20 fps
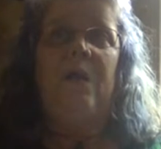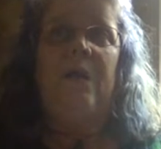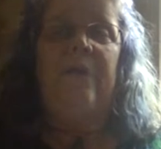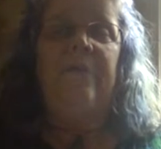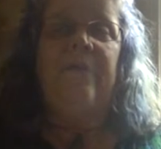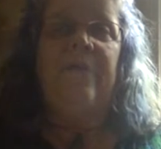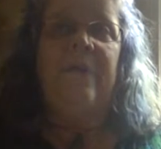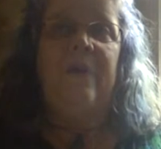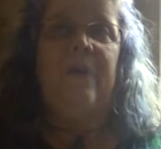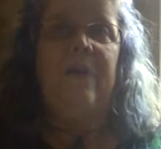
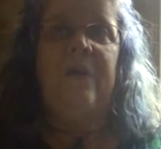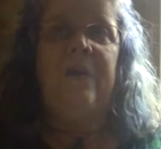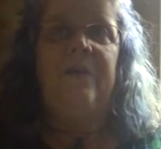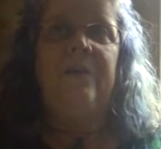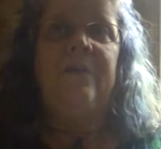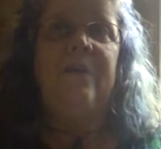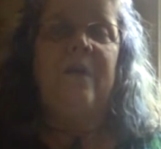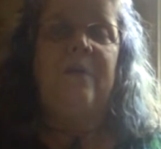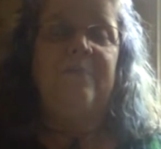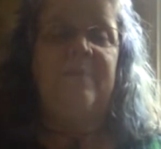And
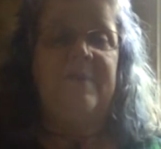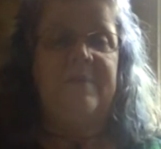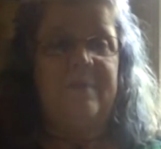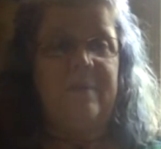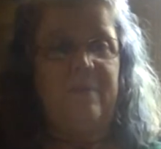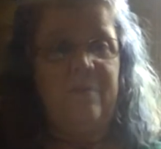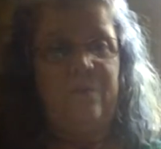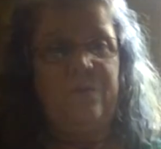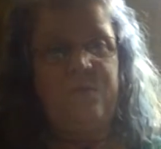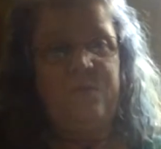then come
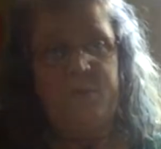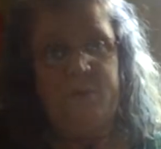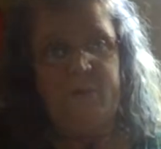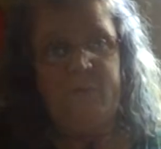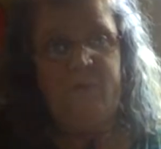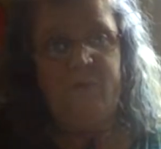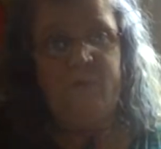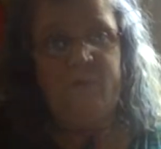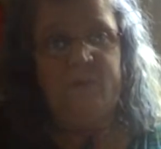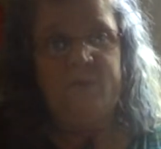December
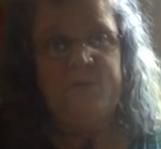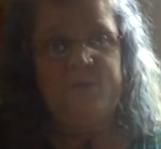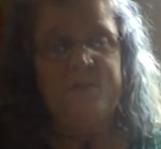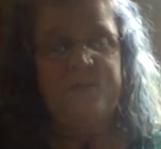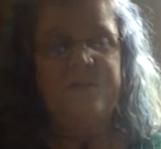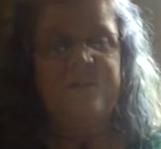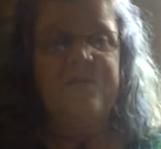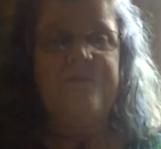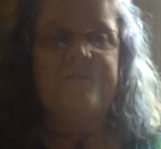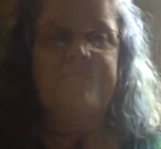
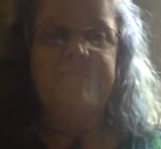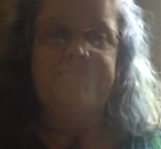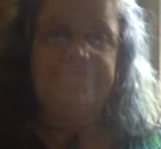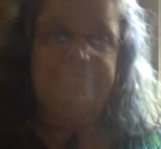31st,